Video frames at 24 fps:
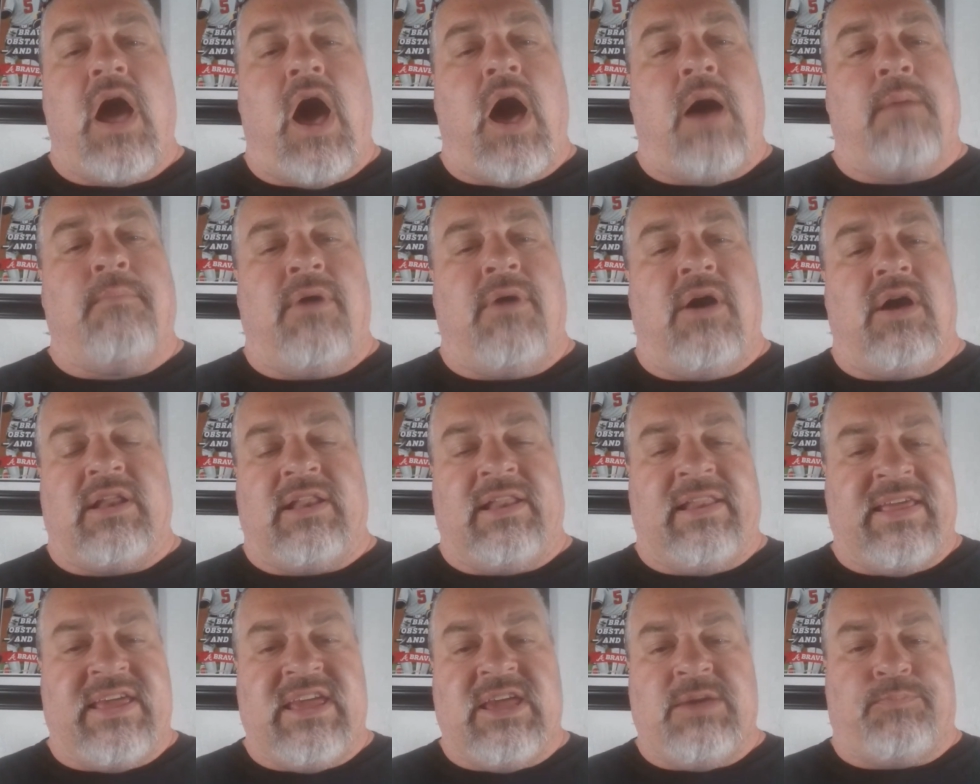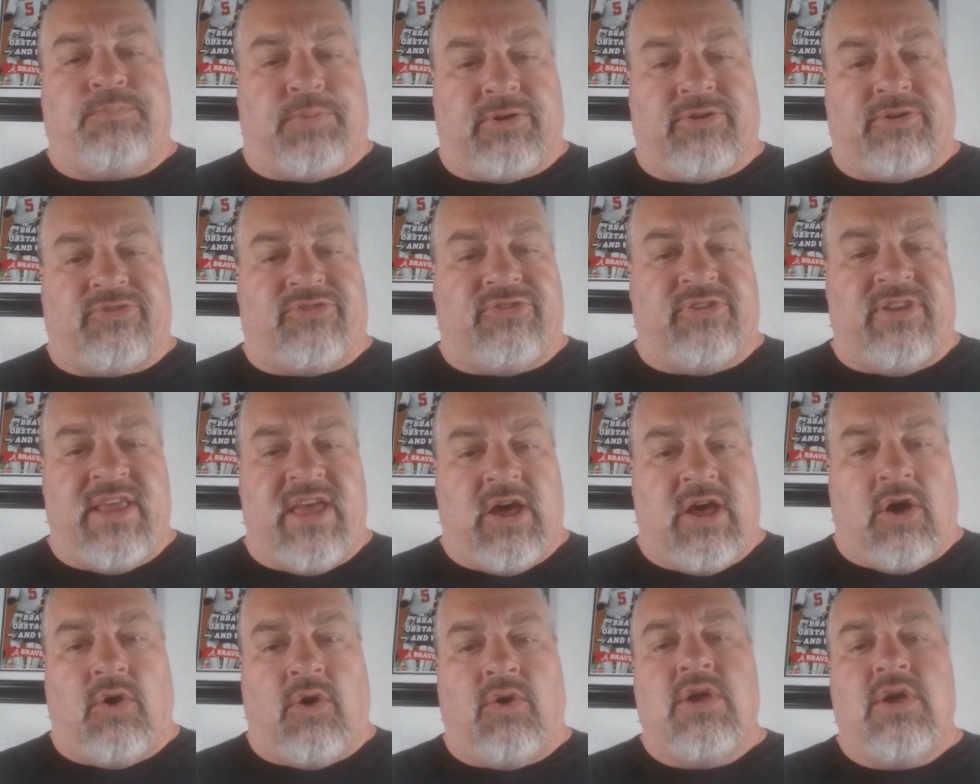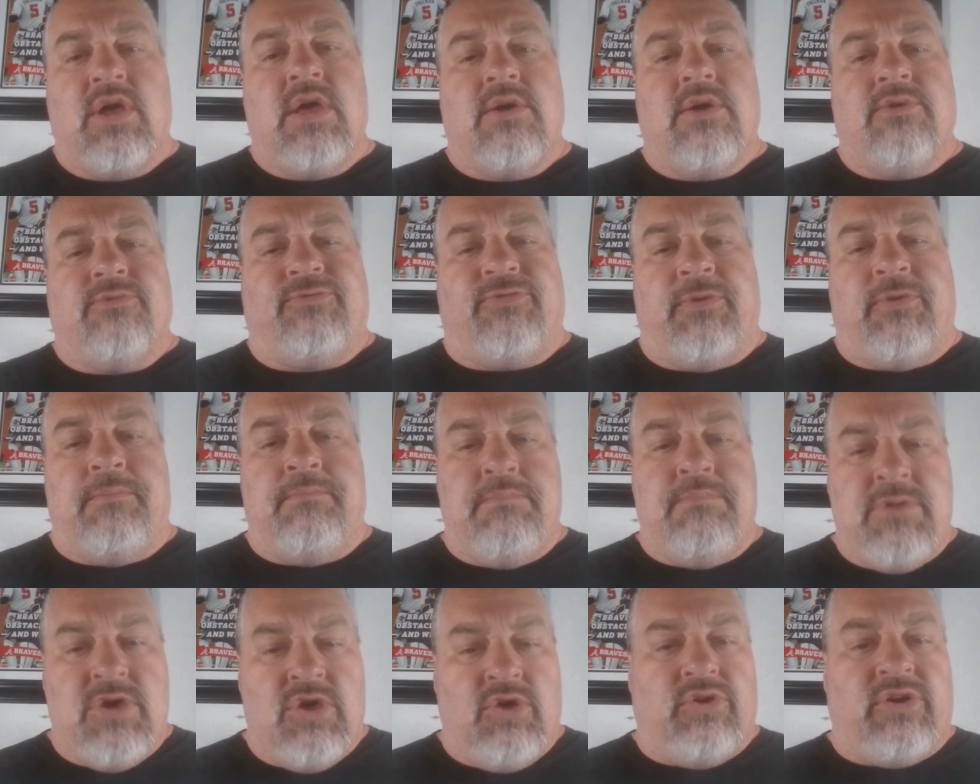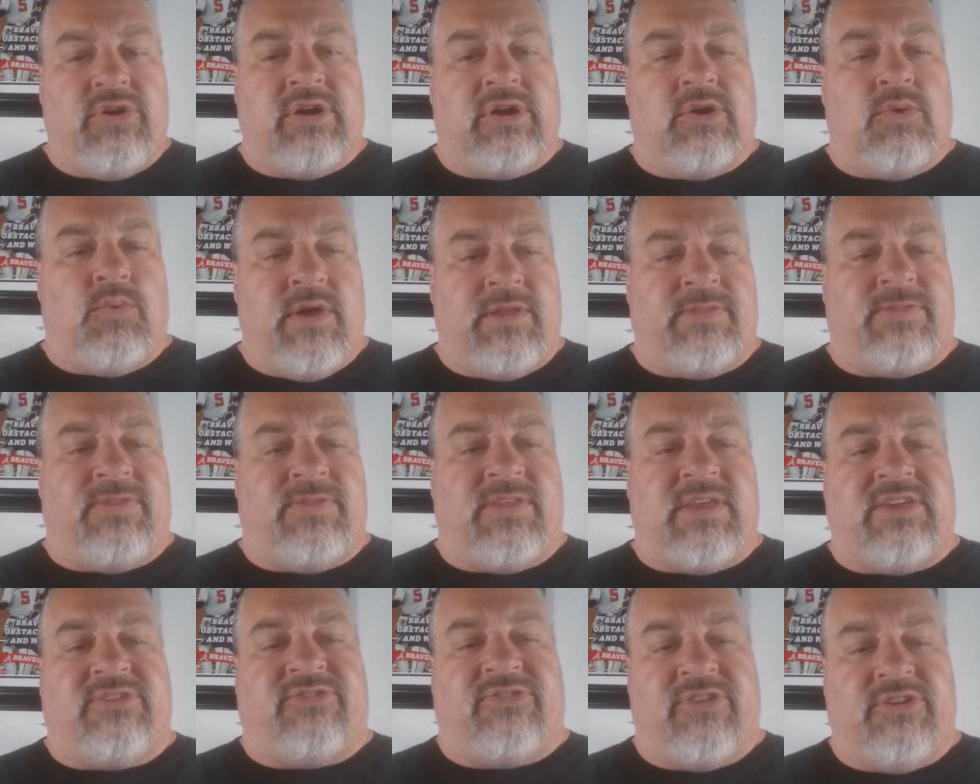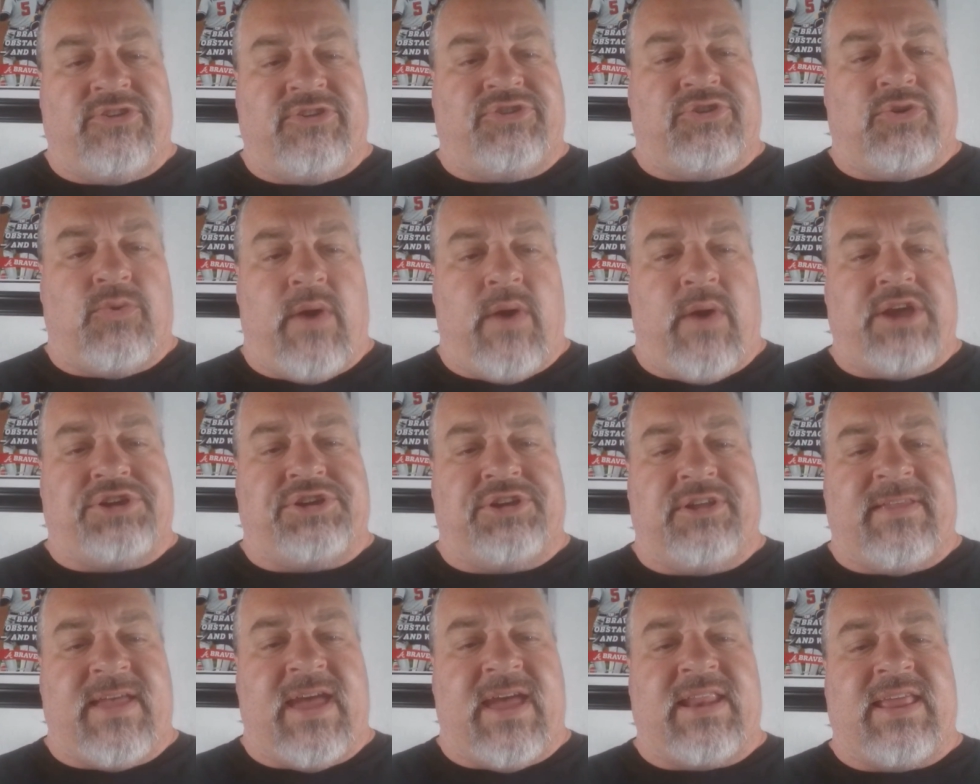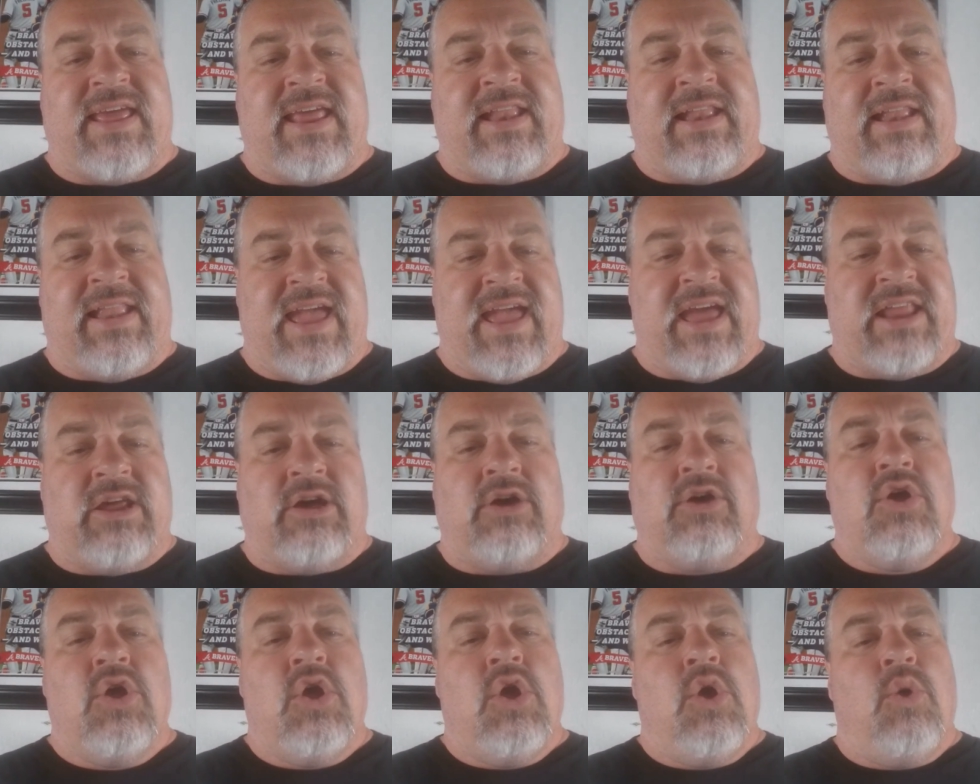among league personnel familiar with the situation that Atlanta